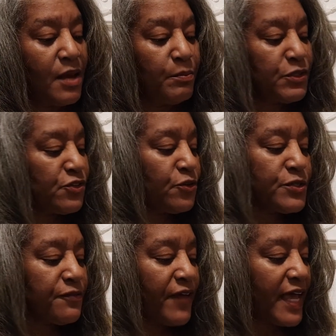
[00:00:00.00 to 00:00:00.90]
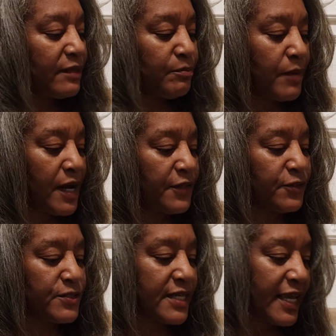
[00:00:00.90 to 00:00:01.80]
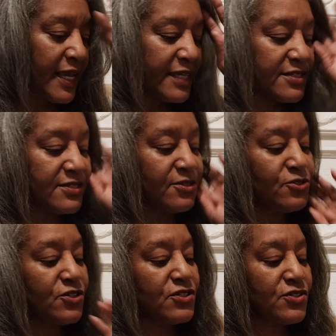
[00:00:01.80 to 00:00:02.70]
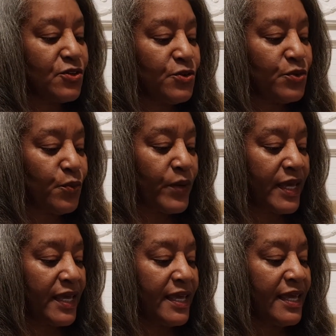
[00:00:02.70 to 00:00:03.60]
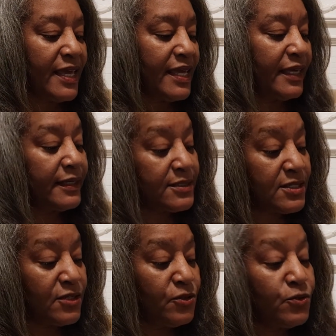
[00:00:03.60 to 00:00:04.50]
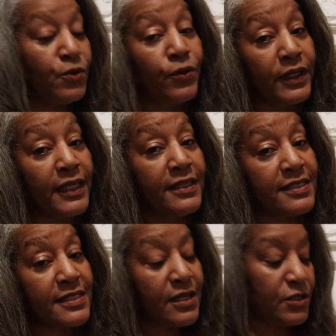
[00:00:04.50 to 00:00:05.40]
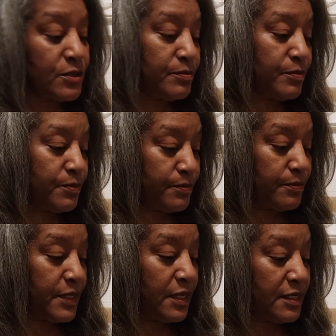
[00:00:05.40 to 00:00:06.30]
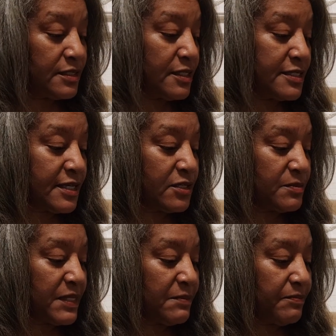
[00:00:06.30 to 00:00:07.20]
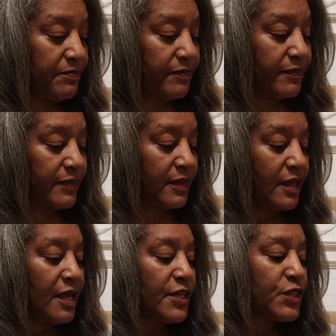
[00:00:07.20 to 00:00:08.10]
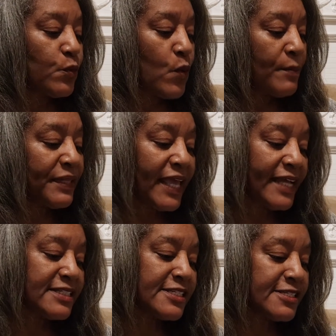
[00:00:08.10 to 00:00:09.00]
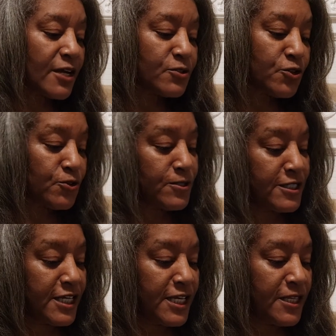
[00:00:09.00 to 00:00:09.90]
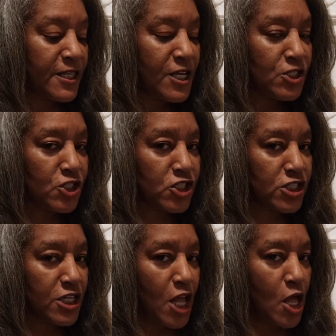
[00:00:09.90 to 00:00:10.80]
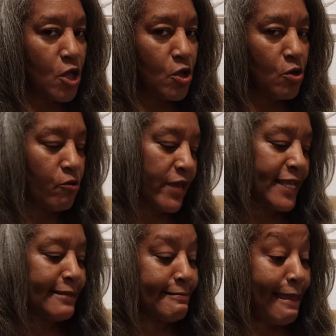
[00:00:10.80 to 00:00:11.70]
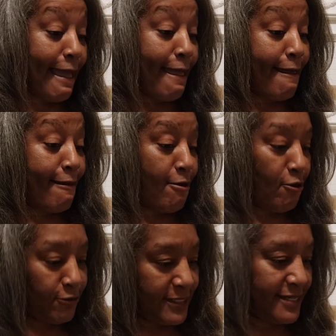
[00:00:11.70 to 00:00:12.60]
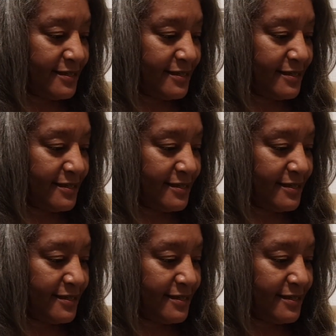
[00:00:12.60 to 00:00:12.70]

But Joseph hadn't bothered to answer, just turned away and continued grilling the salesman. The woman had sucked her teeth slow and loud,